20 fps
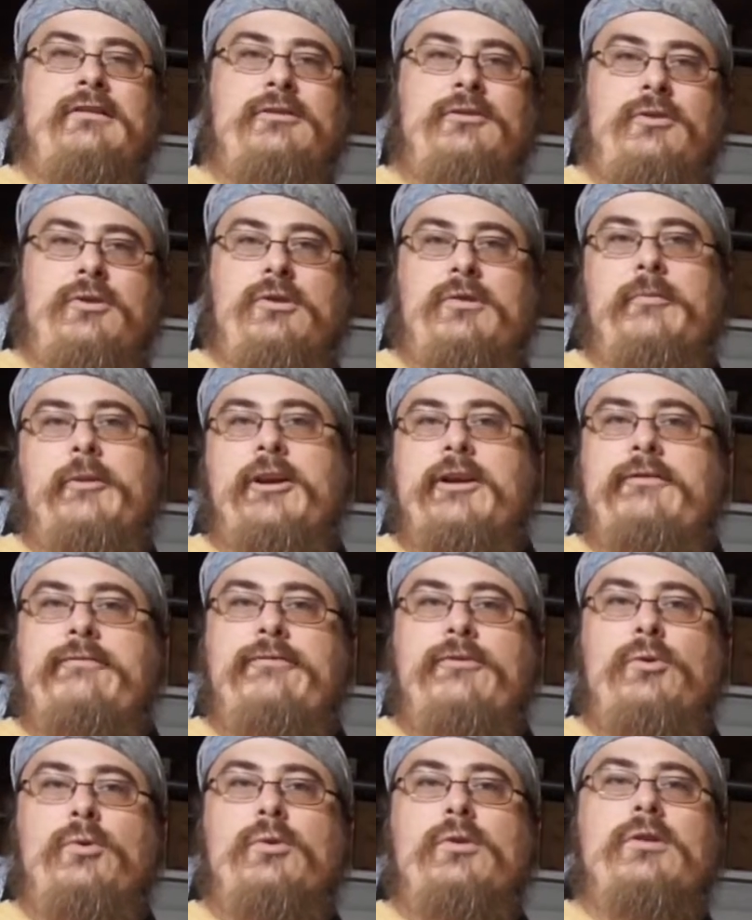normally
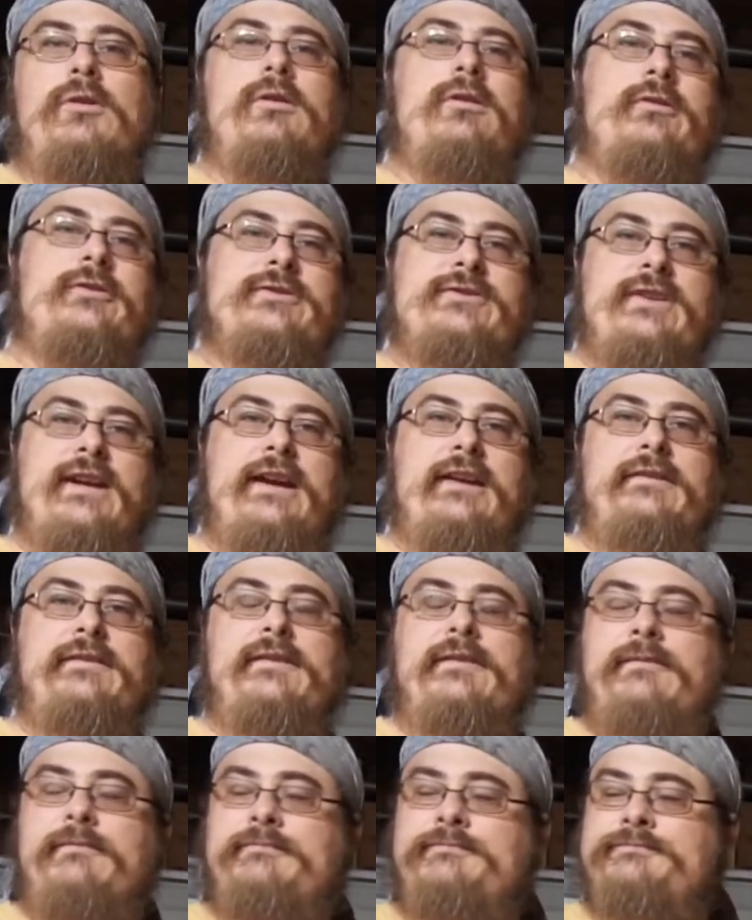4 or 6.